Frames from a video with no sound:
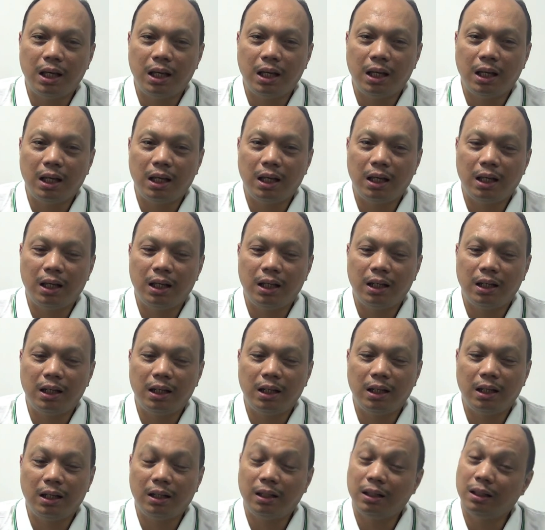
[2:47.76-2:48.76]

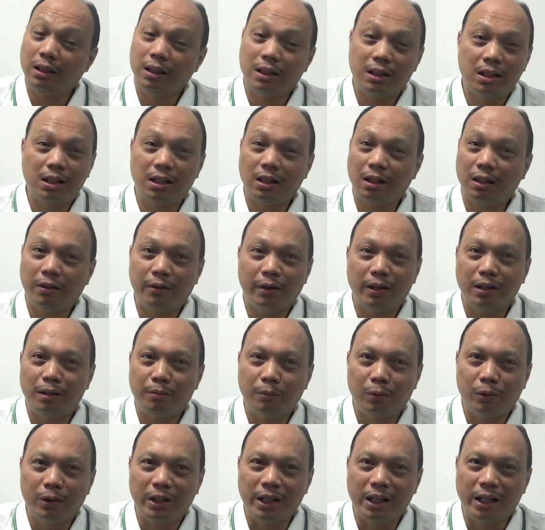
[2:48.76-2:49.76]
And it's
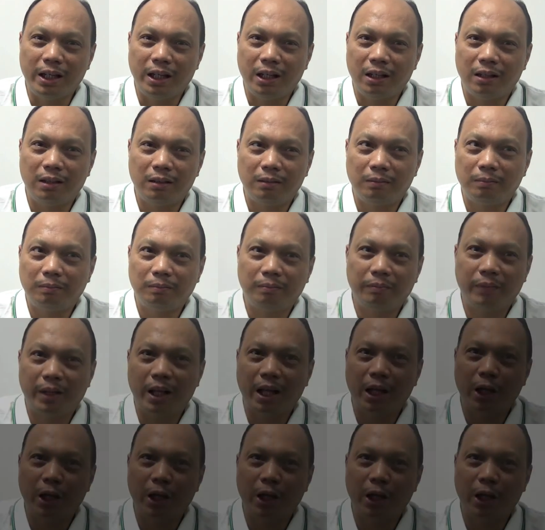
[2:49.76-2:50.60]
incredible, India. Thank